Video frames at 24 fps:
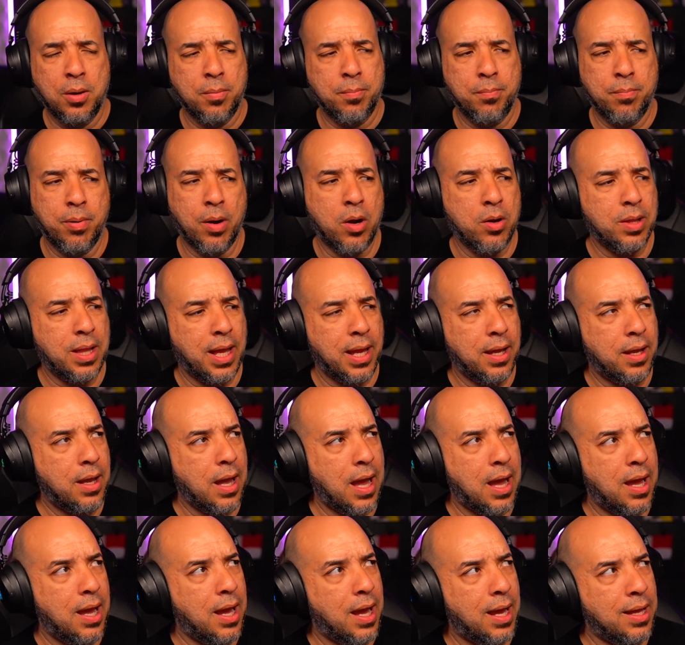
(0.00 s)
bro, like,
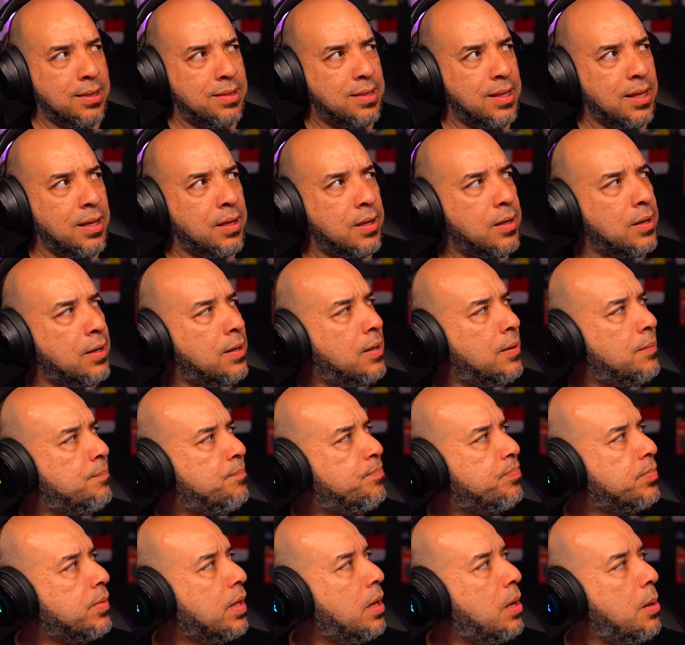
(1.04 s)
I think
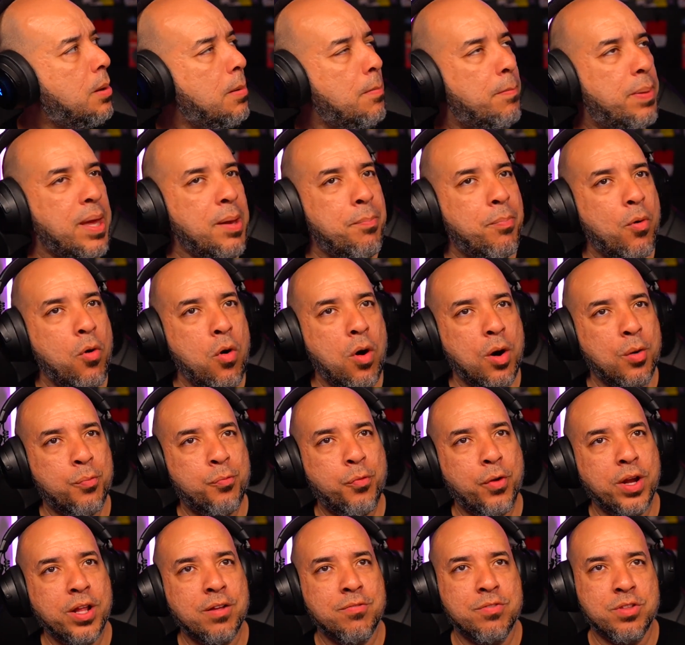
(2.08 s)
people are
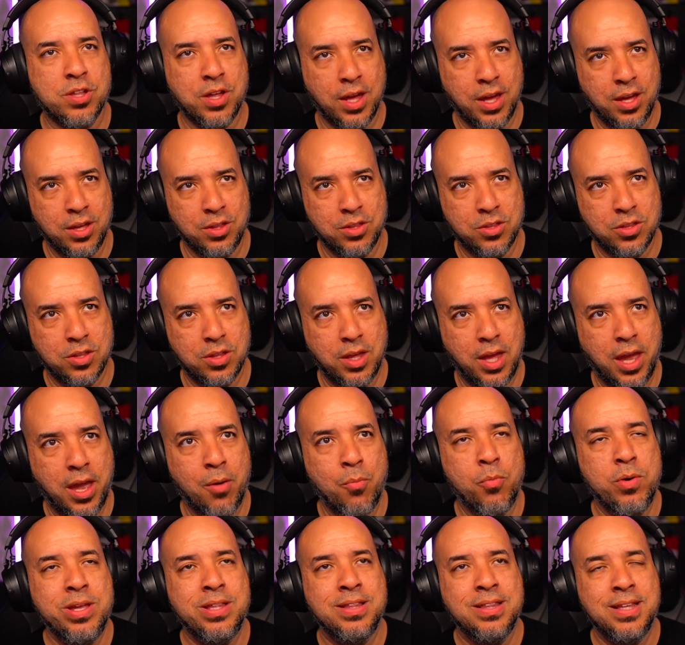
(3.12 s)
afraid of change,
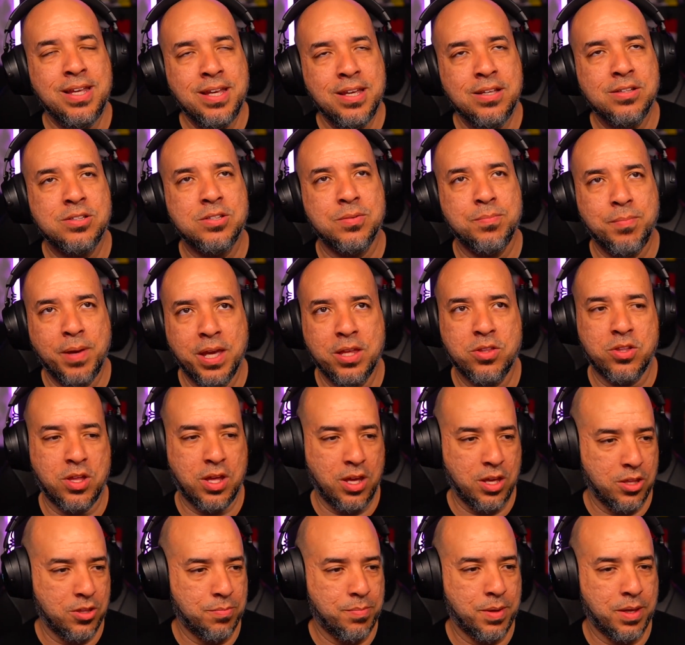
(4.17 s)
and we need to make
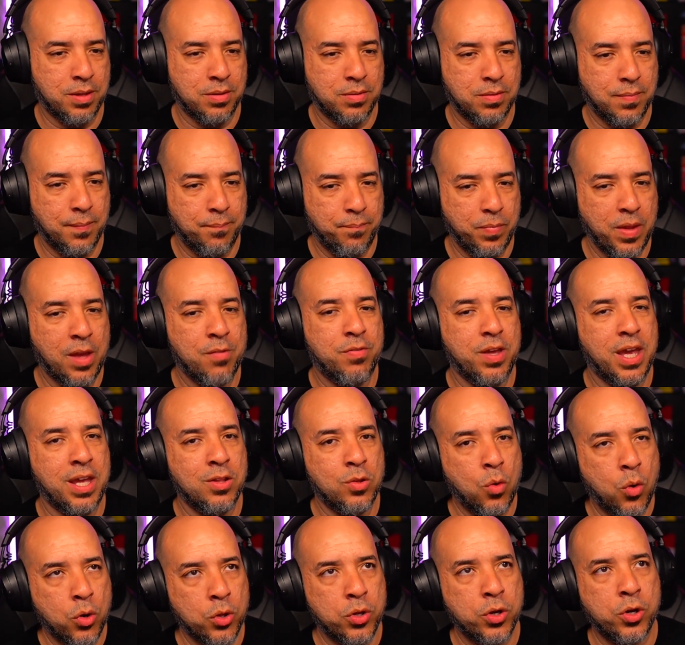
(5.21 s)
change, man.
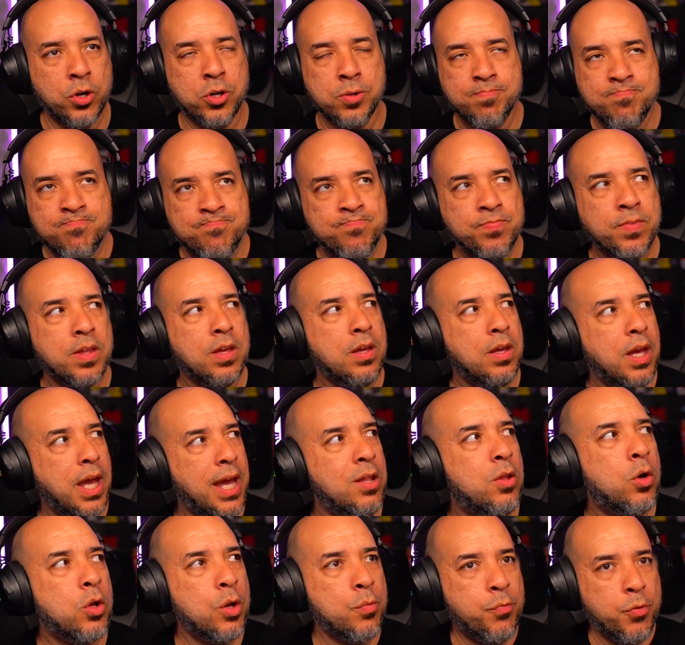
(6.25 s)
In order
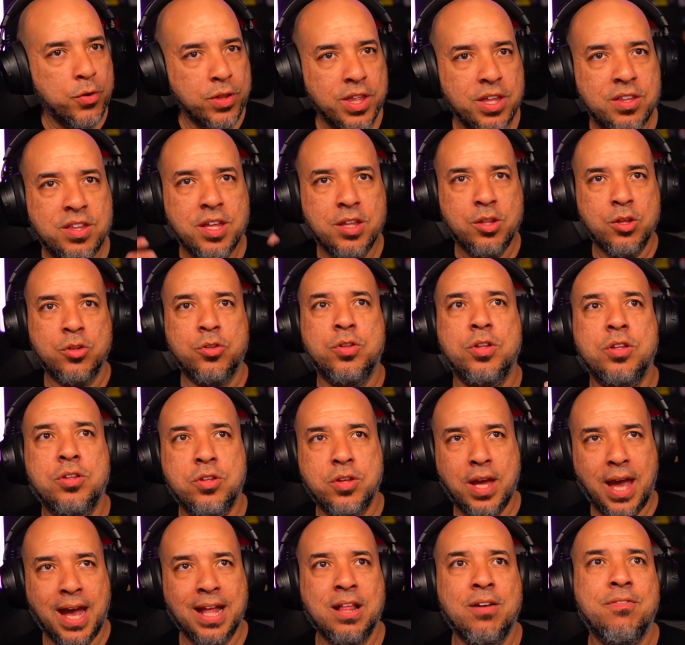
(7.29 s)
for this industry
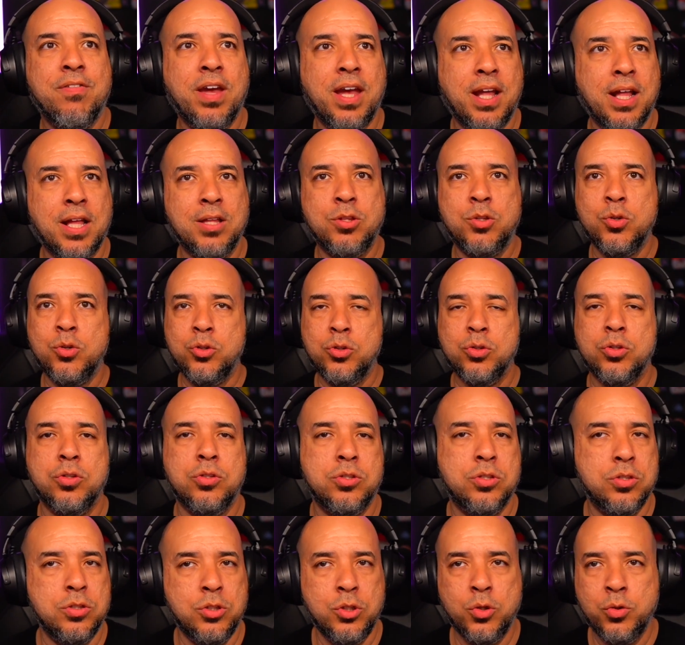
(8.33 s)
to innovate and do
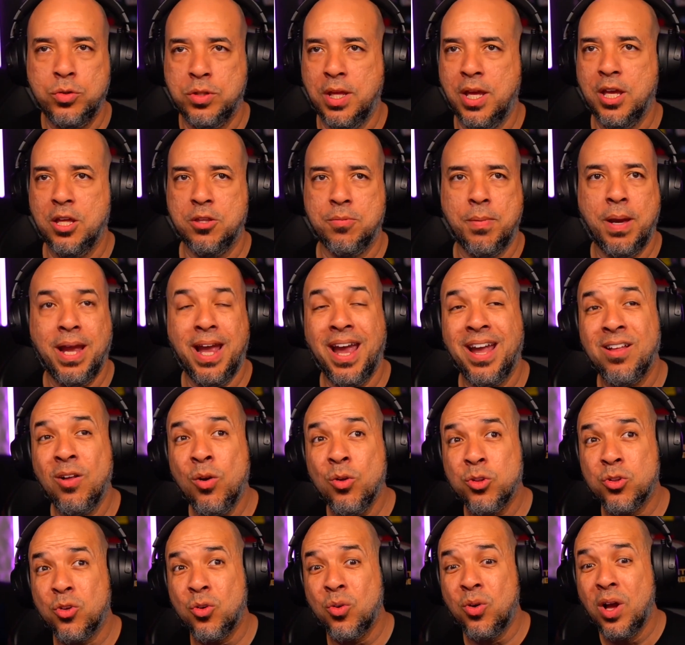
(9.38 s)
new things, man. And
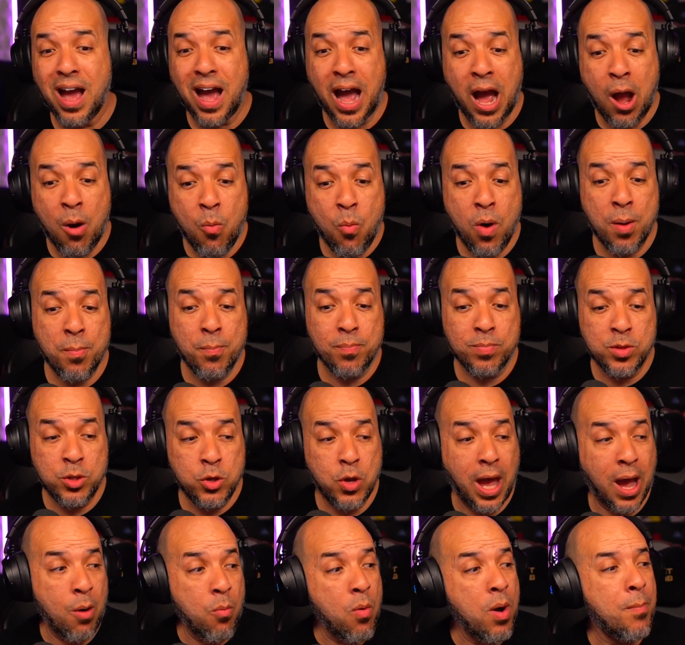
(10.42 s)
also, I
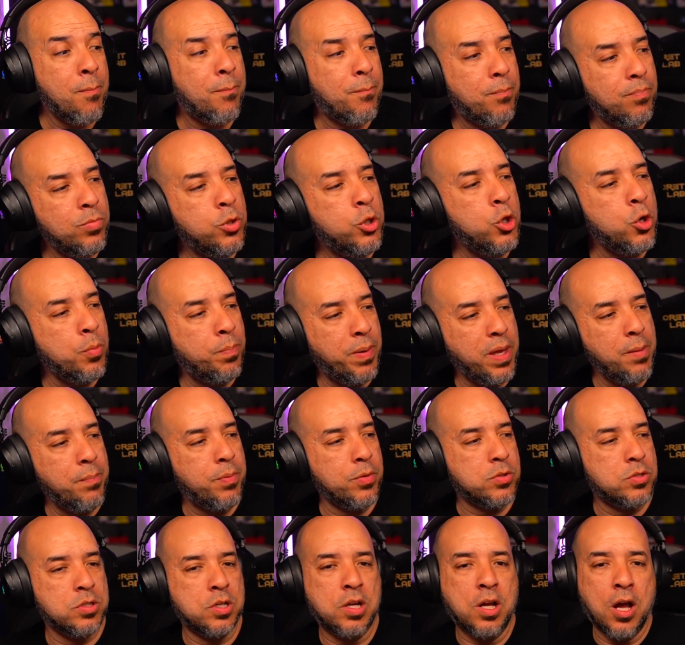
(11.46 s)
want new people
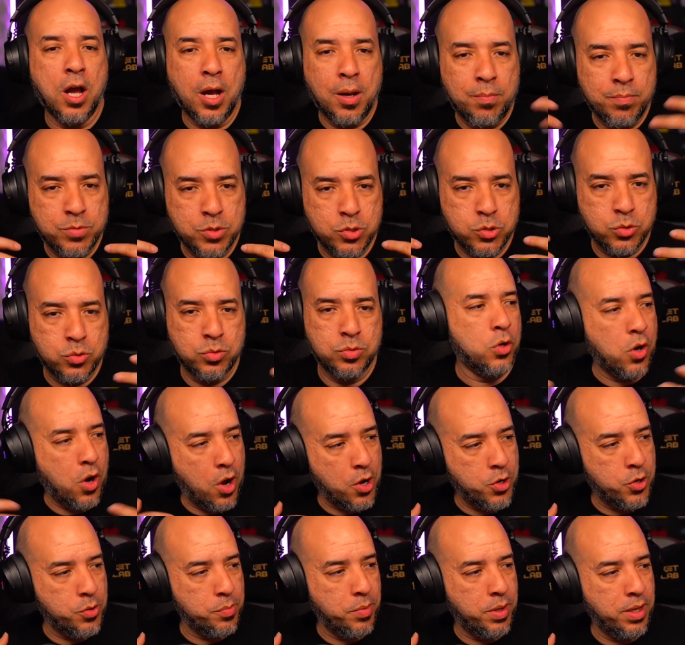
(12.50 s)
to come to
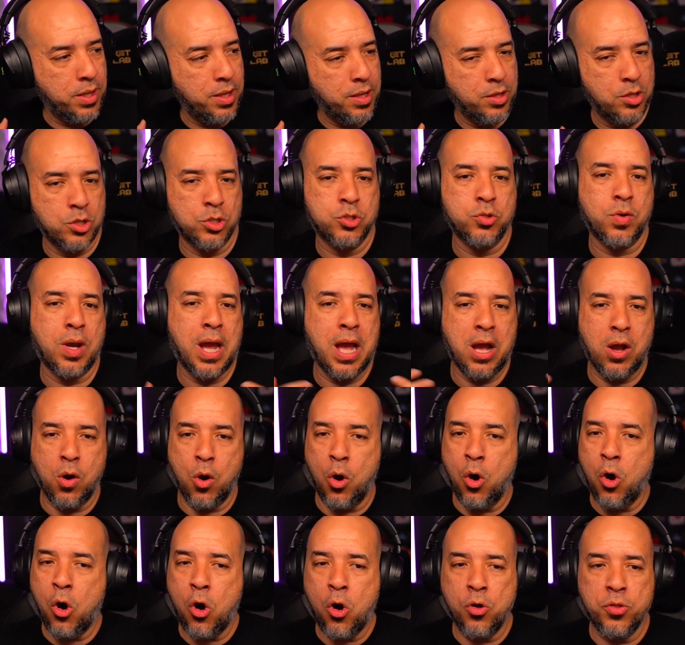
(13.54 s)
our community to try
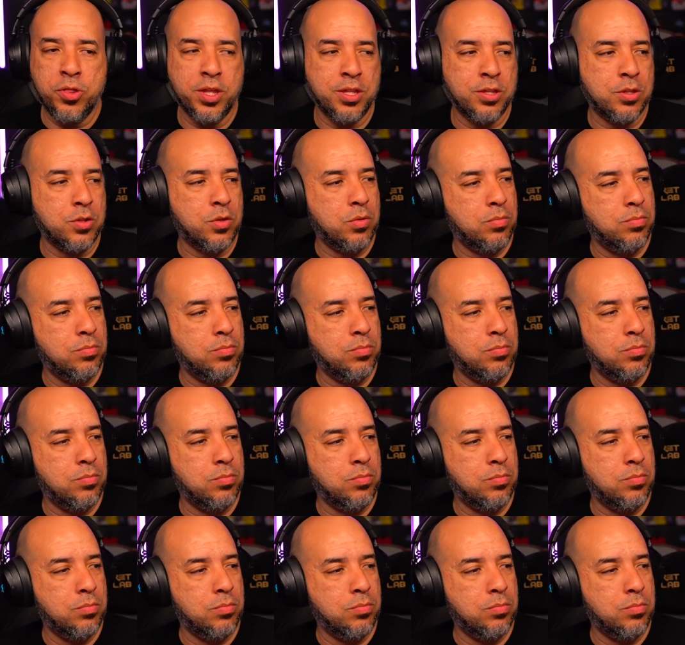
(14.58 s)
all these